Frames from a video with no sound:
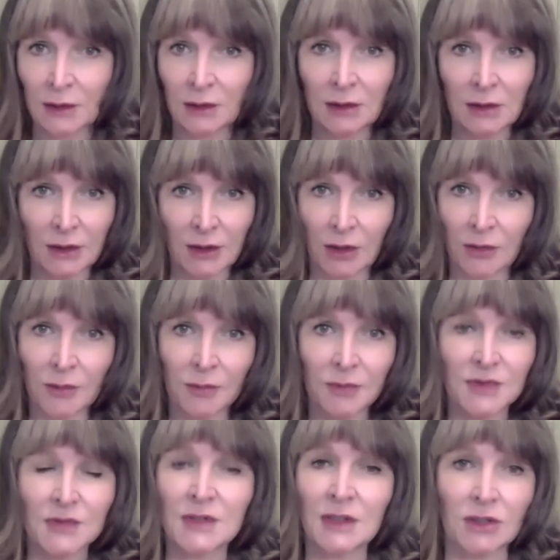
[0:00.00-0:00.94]
it
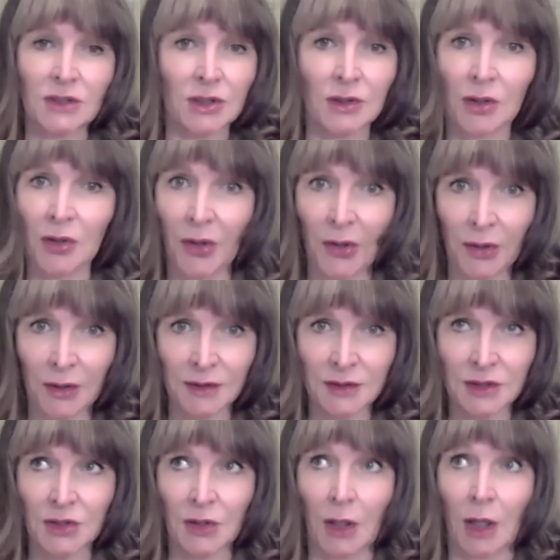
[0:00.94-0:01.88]
was such a
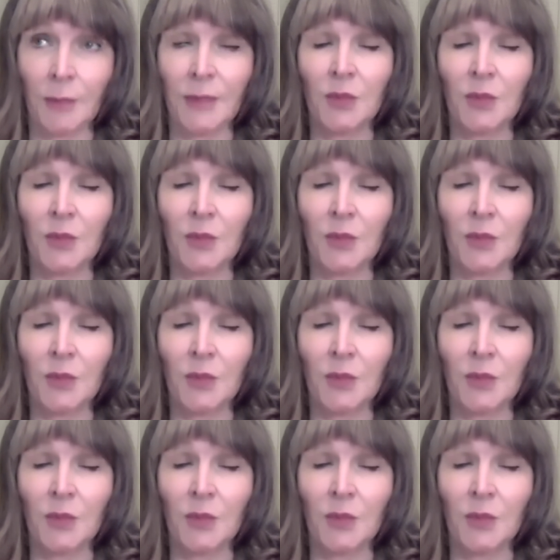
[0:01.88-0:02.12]
hard time,